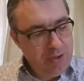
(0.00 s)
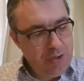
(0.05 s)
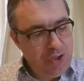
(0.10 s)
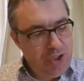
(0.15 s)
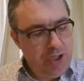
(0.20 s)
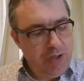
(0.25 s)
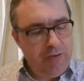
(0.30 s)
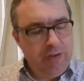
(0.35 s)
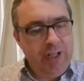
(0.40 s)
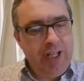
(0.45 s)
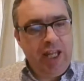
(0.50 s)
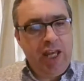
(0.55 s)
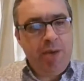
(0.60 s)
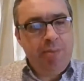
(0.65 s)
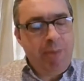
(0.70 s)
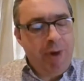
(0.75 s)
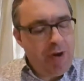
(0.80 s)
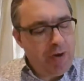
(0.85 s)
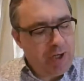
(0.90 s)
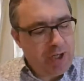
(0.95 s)
During the
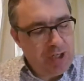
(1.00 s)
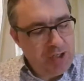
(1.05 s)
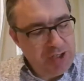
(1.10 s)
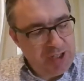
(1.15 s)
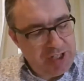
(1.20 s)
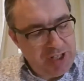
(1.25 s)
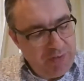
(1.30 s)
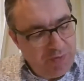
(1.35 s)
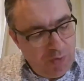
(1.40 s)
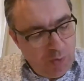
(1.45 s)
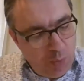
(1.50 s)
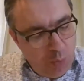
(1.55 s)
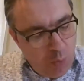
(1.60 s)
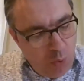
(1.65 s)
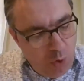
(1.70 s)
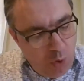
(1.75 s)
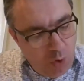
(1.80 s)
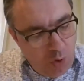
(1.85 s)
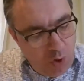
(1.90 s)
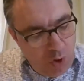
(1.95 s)
American Civil
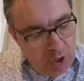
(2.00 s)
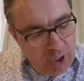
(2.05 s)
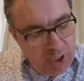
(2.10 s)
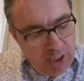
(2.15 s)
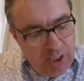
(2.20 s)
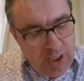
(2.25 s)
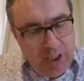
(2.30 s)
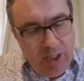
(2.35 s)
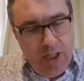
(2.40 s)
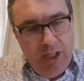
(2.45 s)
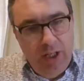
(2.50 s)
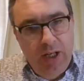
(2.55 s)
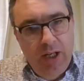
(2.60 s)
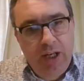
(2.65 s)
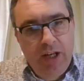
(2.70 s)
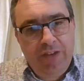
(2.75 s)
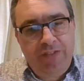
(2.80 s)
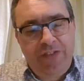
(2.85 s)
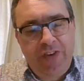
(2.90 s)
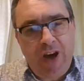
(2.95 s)
War,
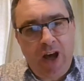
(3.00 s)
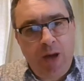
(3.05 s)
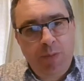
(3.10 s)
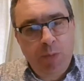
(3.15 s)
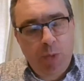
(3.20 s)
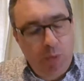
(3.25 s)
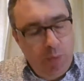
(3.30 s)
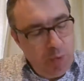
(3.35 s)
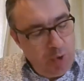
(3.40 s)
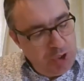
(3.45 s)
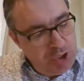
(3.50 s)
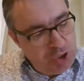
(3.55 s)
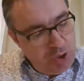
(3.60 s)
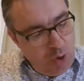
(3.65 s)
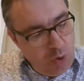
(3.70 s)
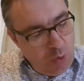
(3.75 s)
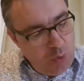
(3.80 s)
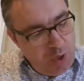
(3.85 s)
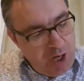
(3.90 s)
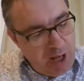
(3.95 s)
a farmer was
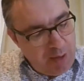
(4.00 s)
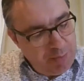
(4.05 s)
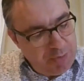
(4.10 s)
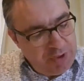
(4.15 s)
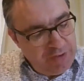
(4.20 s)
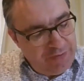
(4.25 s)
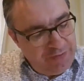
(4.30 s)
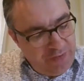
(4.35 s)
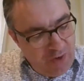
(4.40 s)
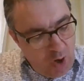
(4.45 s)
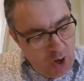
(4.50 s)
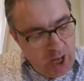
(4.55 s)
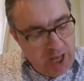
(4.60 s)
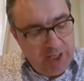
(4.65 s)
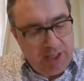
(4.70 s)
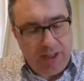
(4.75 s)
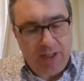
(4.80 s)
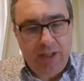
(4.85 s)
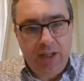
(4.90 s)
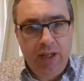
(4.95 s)
called up to
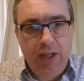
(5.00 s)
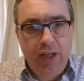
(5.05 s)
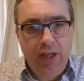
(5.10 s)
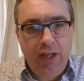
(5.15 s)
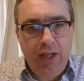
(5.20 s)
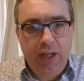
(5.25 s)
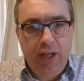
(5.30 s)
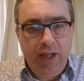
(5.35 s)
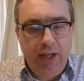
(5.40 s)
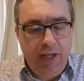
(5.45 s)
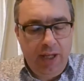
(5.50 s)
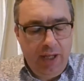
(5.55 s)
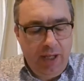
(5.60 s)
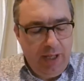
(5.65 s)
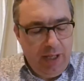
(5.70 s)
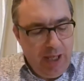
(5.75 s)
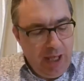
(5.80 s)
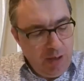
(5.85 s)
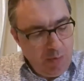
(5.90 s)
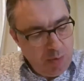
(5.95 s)
fight.
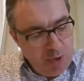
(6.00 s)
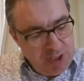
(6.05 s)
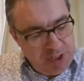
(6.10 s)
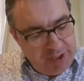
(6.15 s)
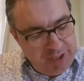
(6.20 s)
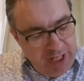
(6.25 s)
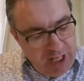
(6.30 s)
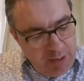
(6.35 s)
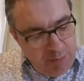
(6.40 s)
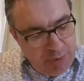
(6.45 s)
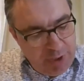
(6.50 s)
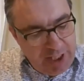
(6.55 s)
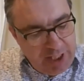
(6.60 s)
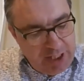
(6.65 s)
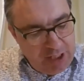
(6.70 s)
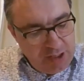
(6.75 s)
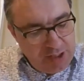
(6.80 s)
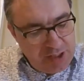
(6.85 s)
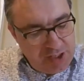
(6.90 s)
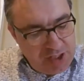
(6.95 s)
He was deeply
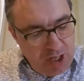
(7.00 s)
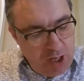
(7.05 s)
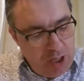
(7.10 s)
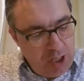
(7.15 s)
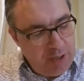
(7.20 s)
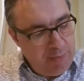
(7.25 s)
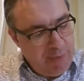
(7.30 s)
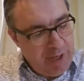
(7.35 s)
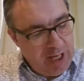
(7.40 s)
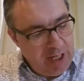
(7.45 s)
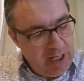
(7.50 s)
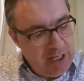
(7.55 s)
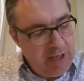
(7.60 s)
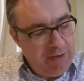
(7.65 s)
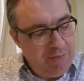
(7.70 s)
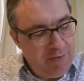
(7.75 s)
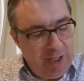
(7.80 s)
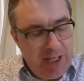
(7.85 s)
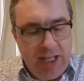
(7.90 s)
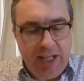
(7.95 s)
concerned about
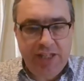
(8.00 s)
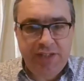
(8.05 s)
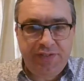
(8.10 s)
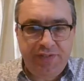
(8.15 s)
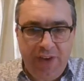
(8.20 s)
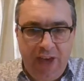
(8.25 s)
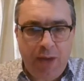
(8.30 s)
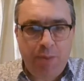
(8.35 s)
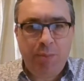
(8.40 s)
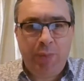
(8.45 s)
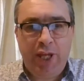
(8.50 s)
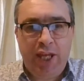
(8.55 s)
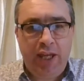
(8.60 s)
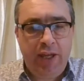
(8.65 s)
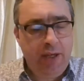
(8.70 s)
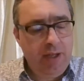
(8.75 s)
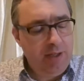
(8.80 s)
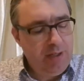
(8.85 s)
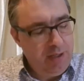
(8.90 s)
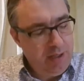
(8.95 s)
leaving his family.